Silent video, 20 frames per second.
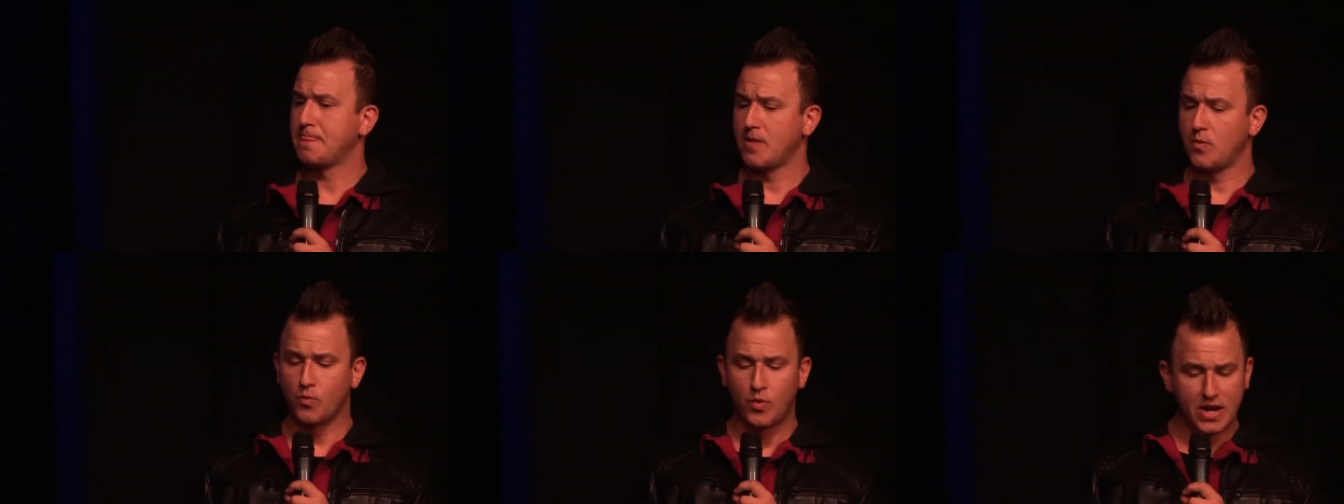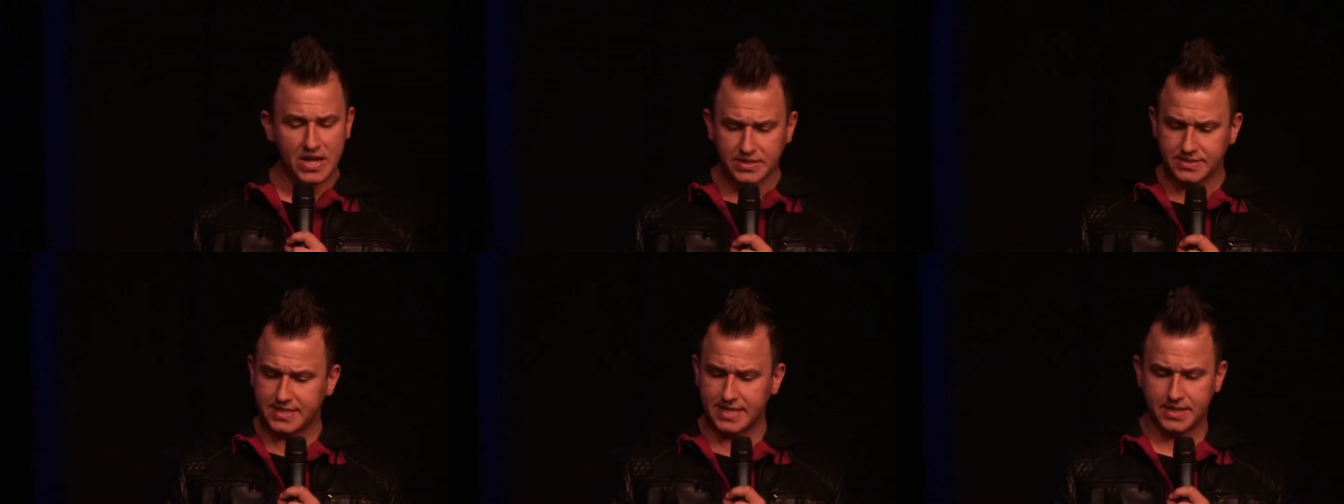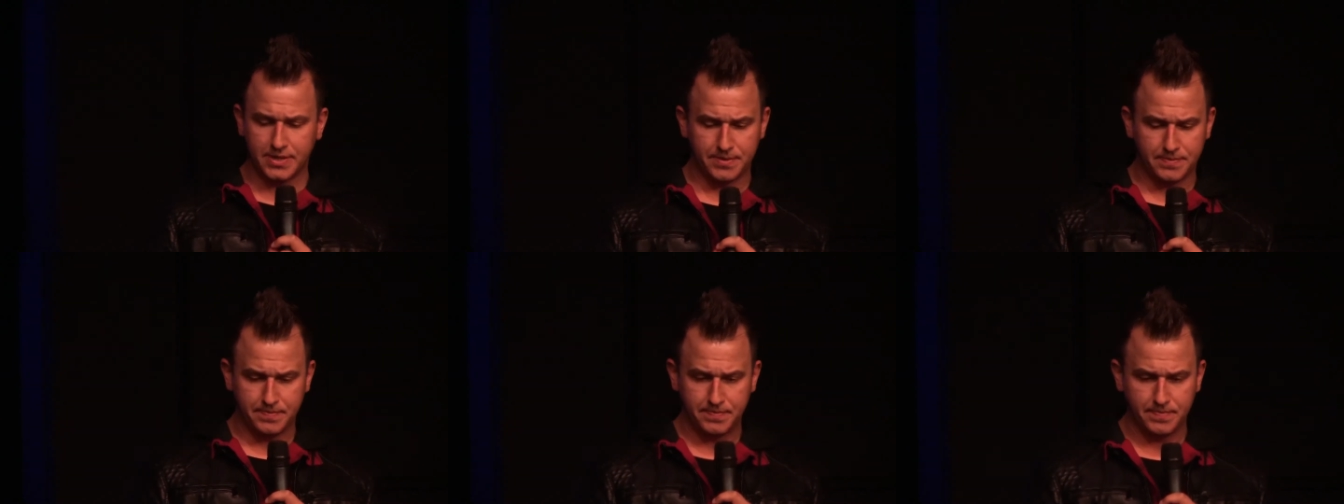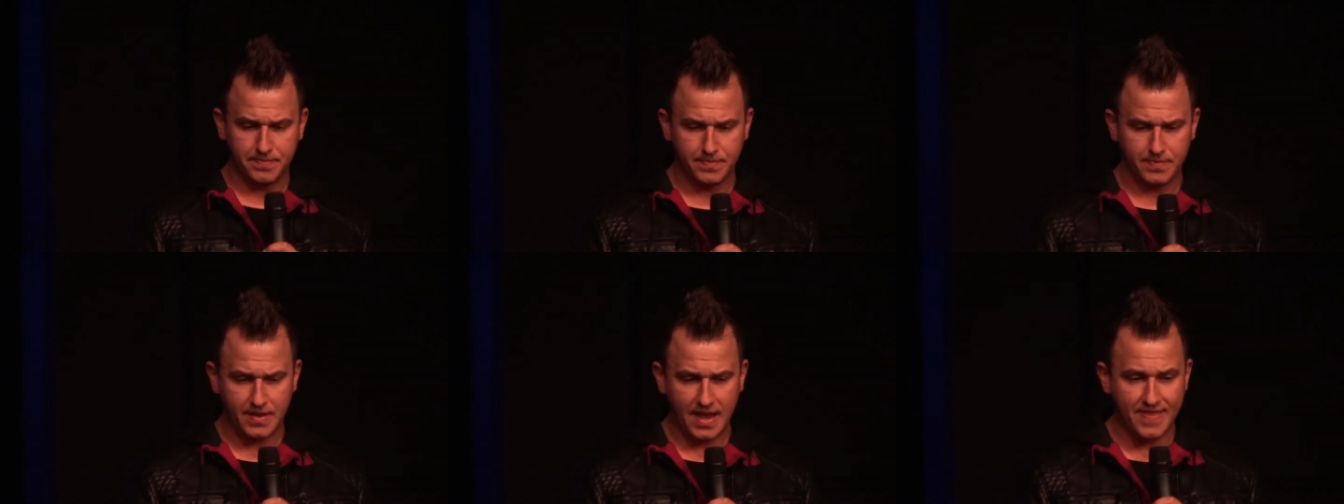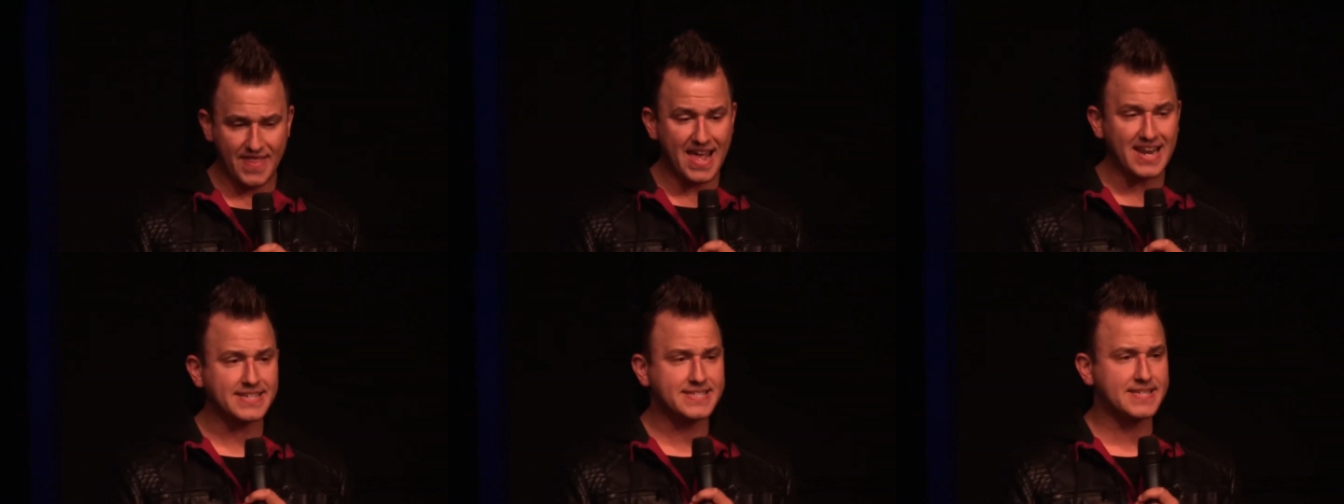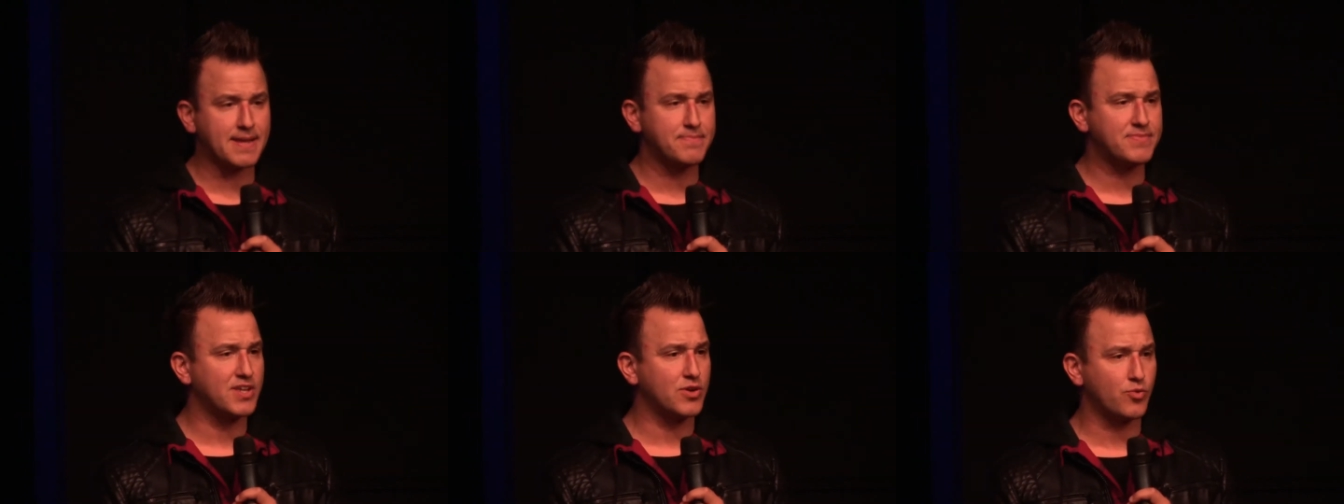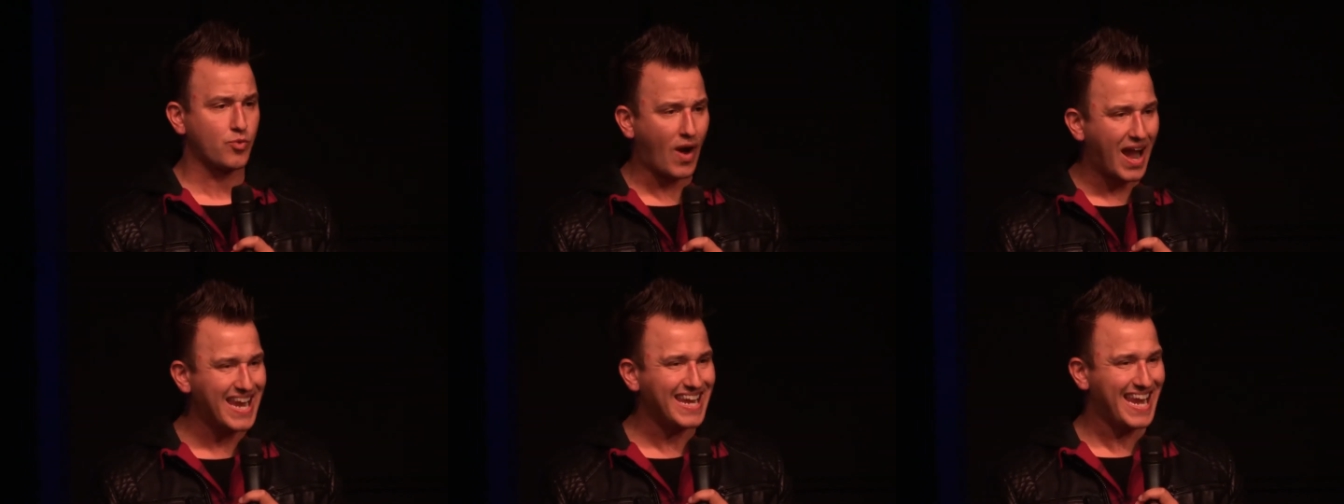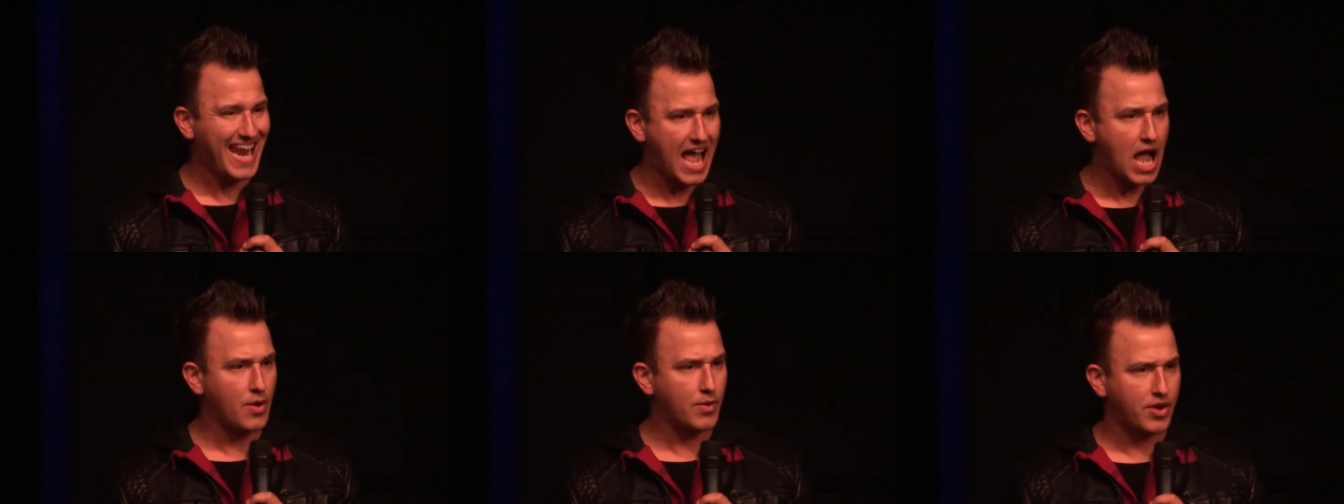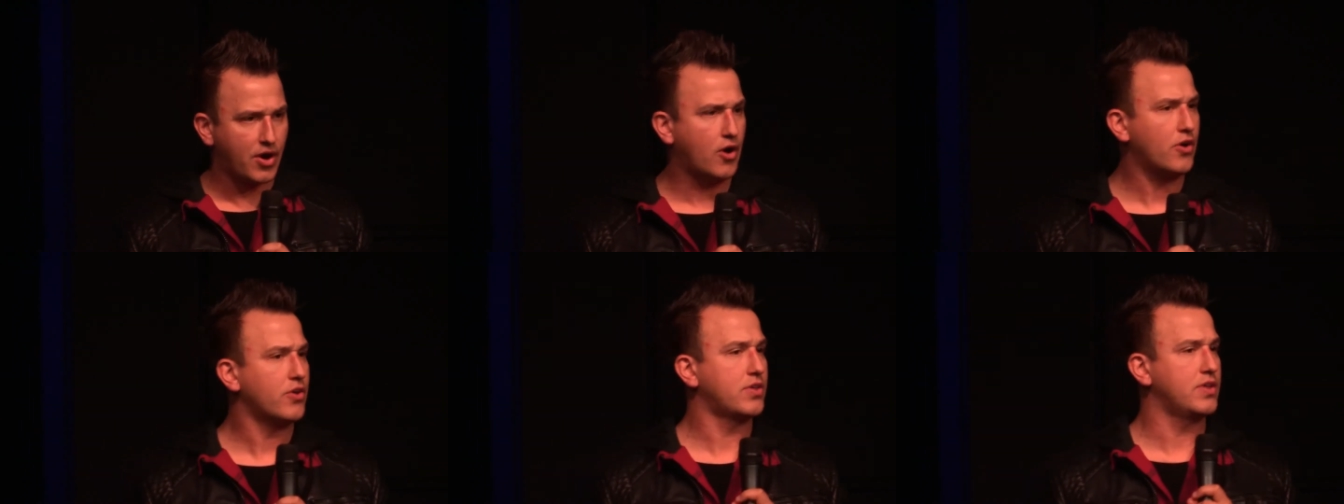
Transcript: Real deal. And that is something right now in our,